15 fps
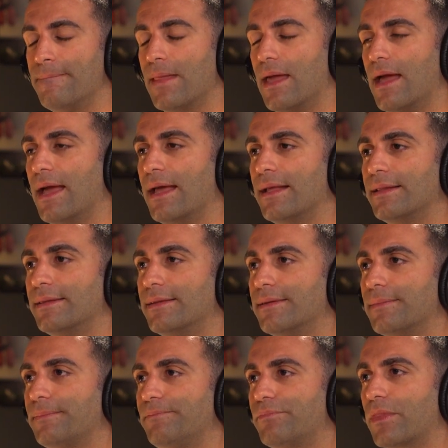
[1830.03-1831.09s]
And
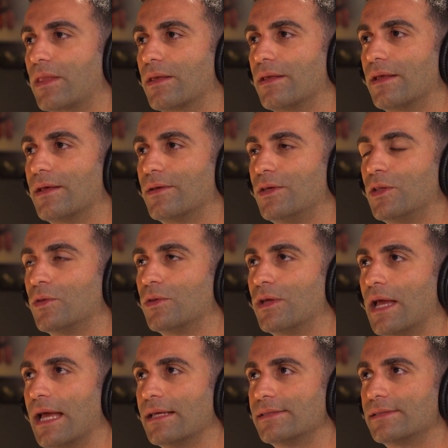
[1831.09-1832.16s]
they
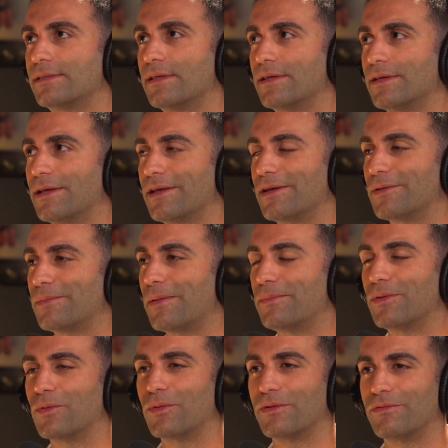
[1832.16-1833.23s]
asked, I
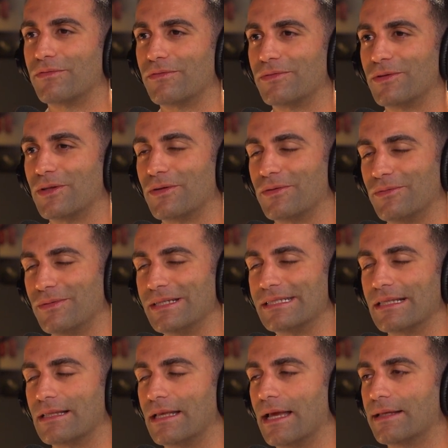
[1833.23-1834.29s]
remember we've
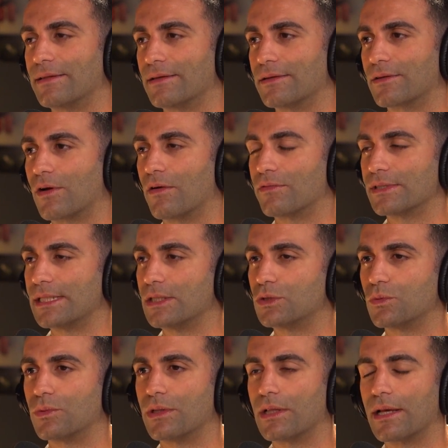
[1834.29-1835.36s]
recently had a conversation
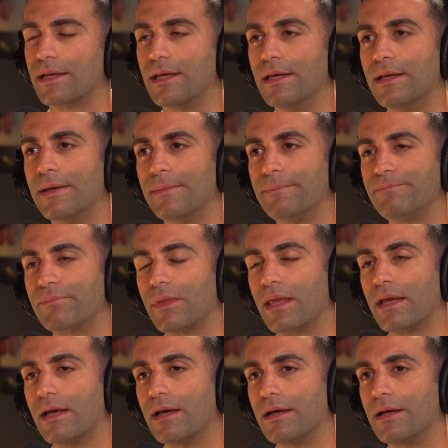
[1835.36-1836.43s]
where they're like,
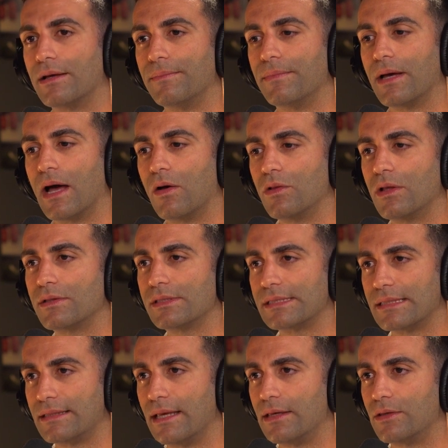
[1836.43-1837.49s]
how long does
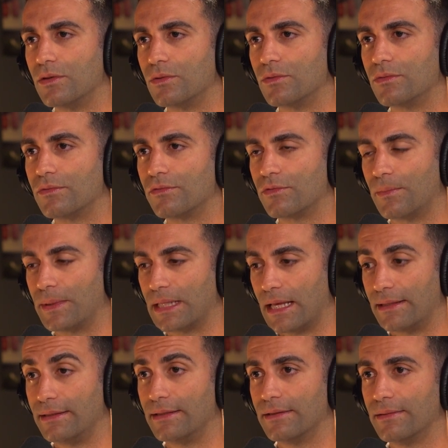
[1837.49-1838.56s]
it take you from an
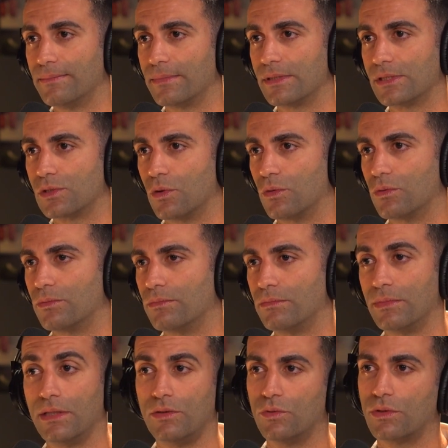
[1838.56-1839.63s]
idea? So
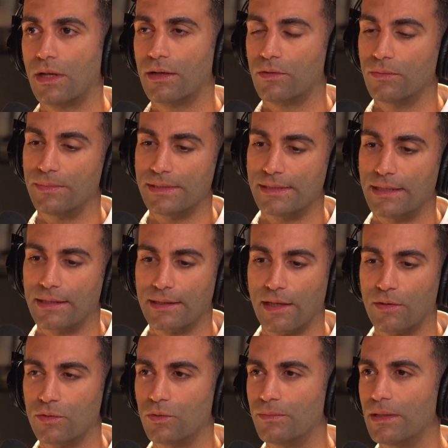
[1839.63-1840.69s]
me and you thought it could be sitting
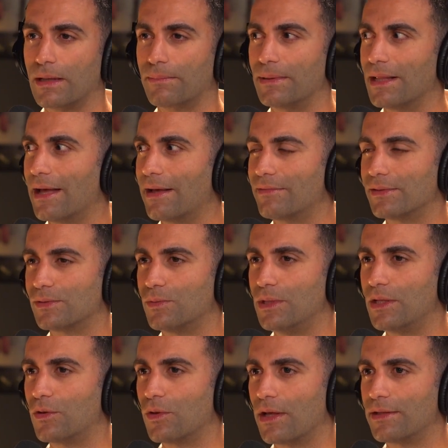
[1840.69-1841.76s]
now, and you'd be like, Bilal, I have this
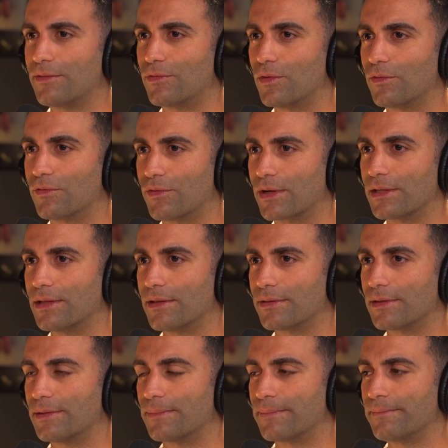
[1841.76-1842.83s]
really cool idea for you, freaking
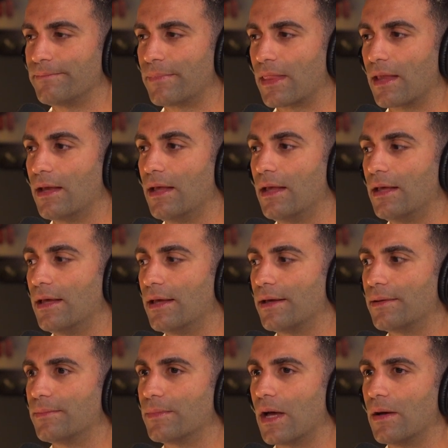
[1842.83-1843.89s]
healthy.
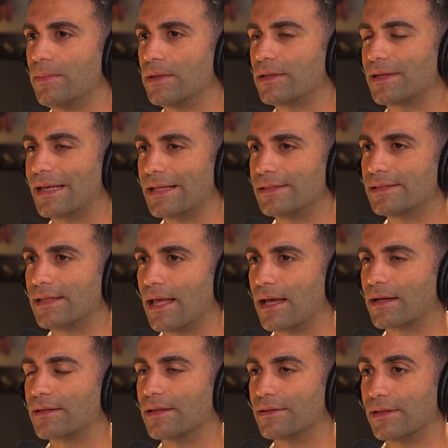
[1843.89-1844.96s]
How about a kid
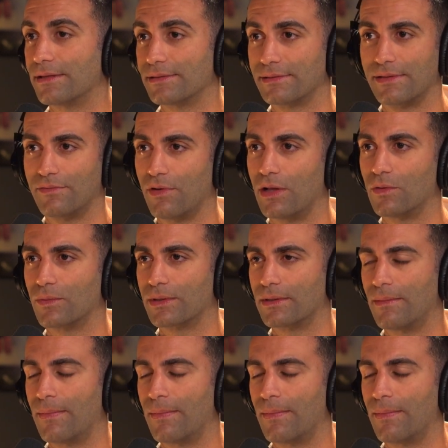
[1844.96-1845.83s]
snack that does the following?